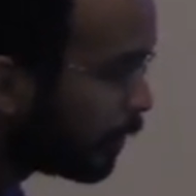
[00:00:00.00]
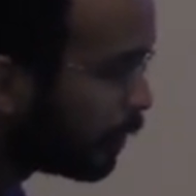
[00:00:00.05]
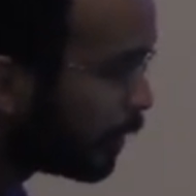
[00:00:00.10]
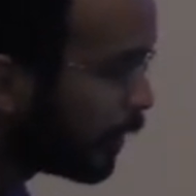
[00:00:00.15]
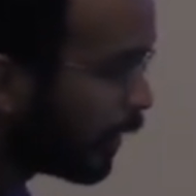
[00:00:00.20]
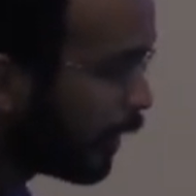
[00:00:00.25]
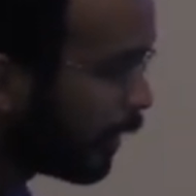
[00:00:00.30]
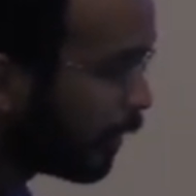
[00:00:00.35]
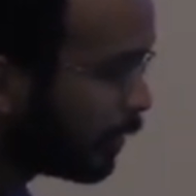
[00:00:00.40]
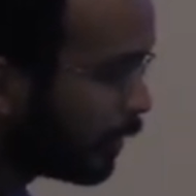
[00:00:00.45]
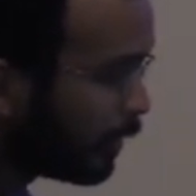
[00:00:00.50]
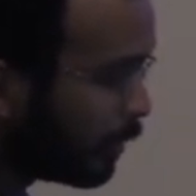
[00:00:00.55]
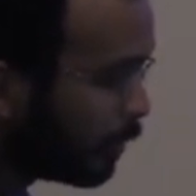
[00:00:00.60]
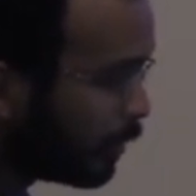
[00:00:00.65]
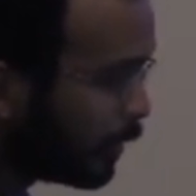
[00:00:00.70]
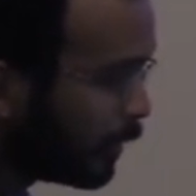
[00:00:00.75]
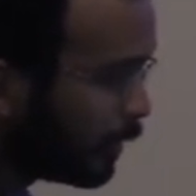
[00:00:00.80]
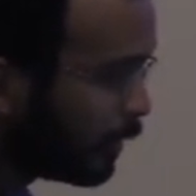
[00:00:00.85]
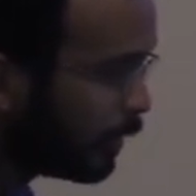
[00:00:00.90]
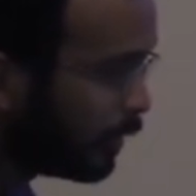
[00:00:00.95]
We could have it
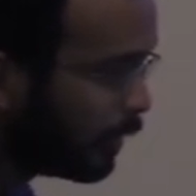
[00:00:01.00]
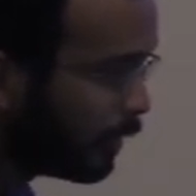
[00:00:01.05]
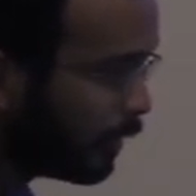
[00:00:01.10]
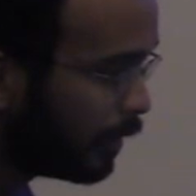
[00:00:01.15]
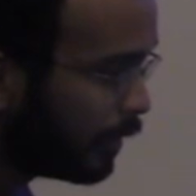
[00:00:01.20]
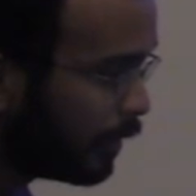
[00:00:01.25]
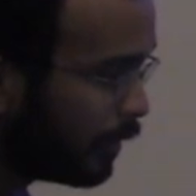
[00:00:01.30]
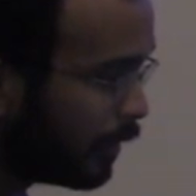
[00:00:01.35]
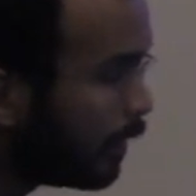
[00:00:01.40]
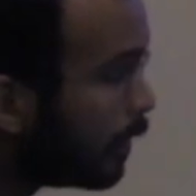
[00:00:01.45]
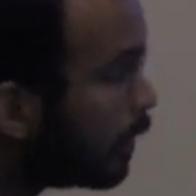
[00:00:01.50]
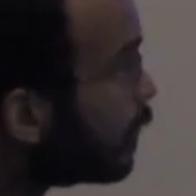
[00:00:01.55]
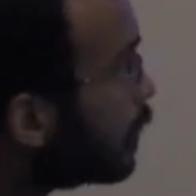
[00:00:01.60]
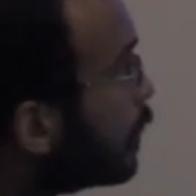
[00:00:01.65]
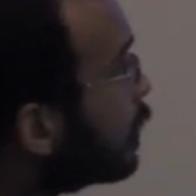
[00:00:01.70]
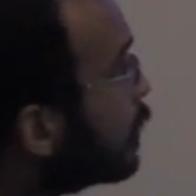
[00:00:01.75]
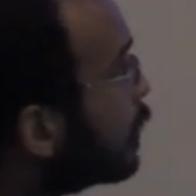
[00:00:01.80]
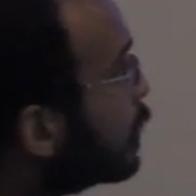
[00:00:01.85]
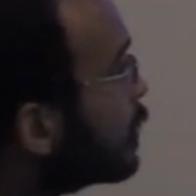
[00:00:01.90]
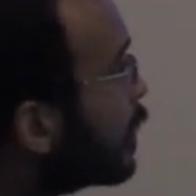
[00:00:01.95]
be
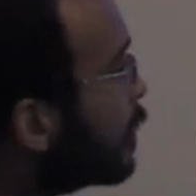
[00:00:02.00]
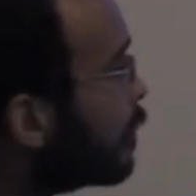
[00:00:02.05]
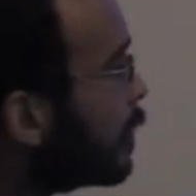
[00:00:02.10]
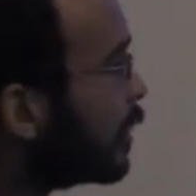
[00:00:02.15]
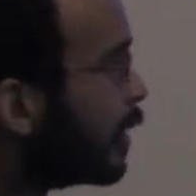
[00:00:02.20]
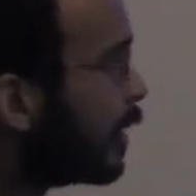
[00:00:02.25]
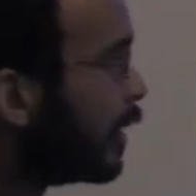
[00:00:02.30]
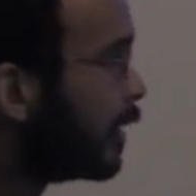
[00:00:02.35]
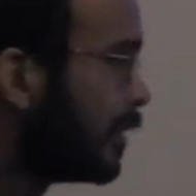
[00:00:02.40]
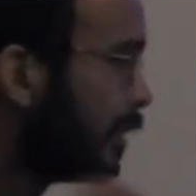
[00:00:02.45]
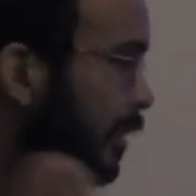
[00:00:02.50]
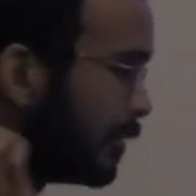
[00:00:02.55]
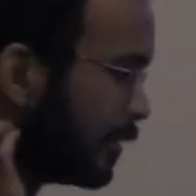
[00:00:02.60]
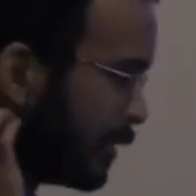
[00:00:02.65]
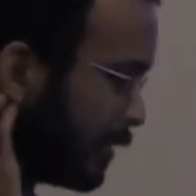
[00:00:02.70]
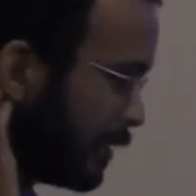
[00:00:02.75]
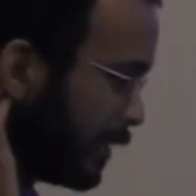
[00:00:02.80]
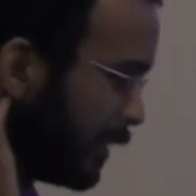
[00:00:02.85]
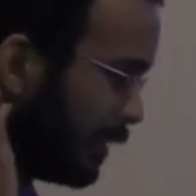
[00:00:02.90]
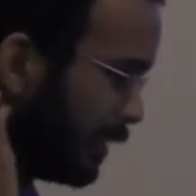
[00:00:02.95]
something that tells
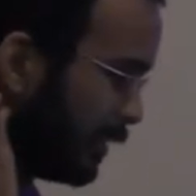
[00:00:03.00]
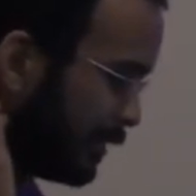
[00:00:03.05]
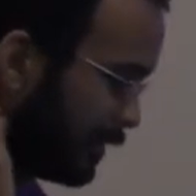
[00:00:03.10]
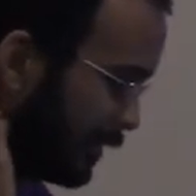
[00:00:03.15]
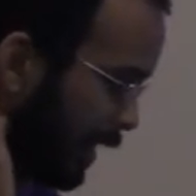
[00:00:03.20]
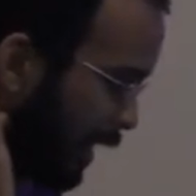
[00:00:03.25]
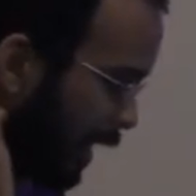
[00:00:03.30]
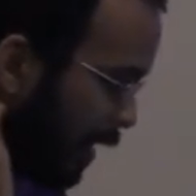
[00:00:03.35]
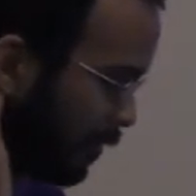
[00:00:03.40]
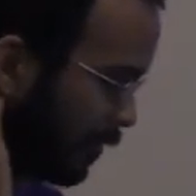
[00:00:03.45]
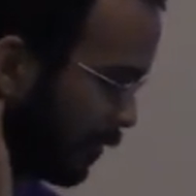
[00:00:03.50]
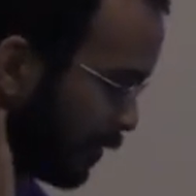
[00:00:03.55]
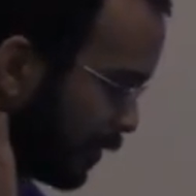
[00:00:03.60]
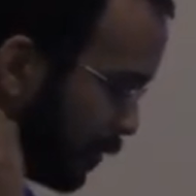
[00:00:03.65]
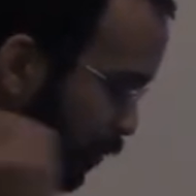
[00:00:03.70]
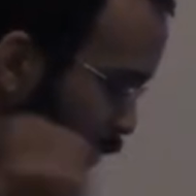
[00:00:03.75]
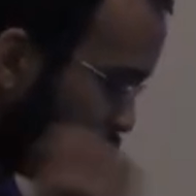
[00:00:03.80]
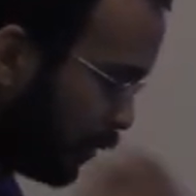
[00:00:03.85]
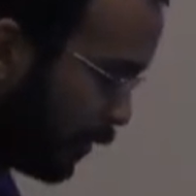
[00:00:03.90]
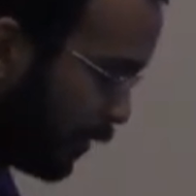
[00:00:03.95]
us that it's out or
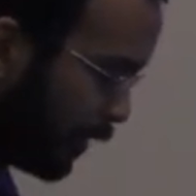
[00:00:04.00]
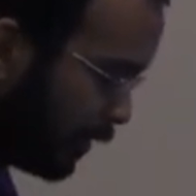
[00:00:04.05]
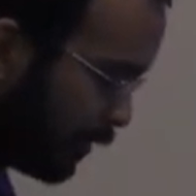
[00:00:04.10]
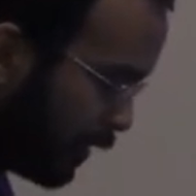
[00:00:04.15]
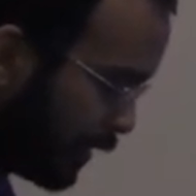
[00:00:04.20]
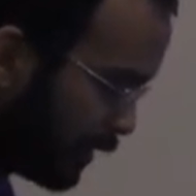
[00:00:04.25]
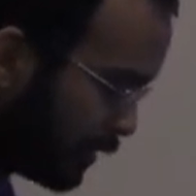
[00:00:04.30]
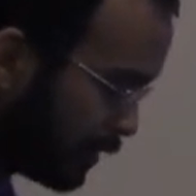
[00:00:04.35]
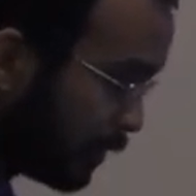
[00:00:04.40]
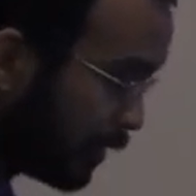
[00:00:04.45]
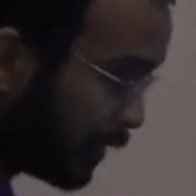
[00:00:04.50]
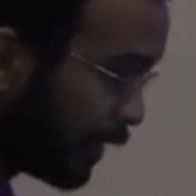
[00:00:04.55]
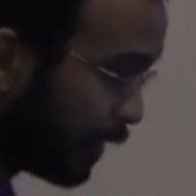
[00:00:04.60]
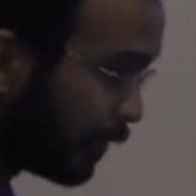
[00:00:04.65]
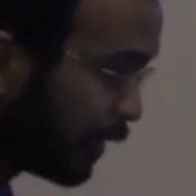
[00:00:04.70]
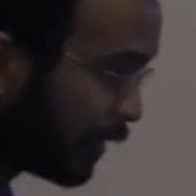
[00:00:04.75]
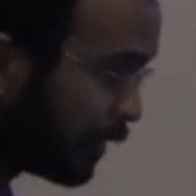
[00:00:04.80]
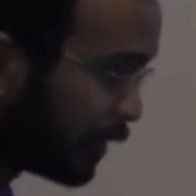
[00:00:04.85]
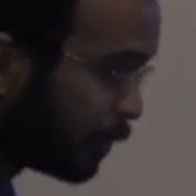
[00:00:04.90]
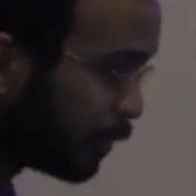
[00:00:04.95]
deployed, right? So we'd have
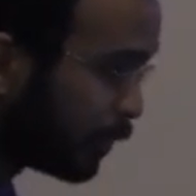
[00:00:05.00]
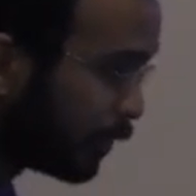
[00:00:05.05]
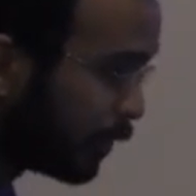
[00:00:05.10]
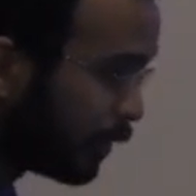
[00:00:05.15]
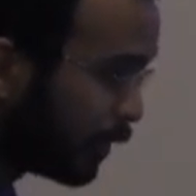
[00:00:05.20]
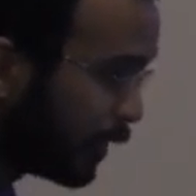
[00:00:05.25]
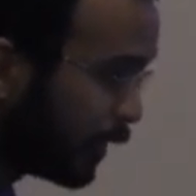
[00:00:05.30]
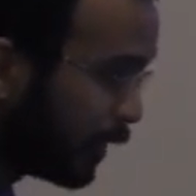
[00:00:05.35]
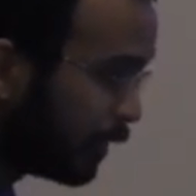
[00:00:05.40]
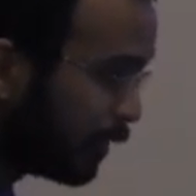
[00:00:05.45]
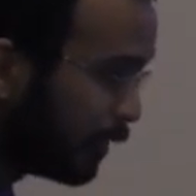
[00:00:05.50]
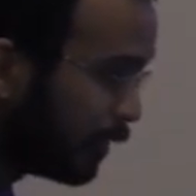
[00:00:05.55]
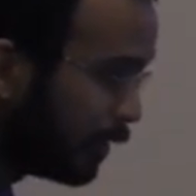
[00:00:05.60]
like deploy.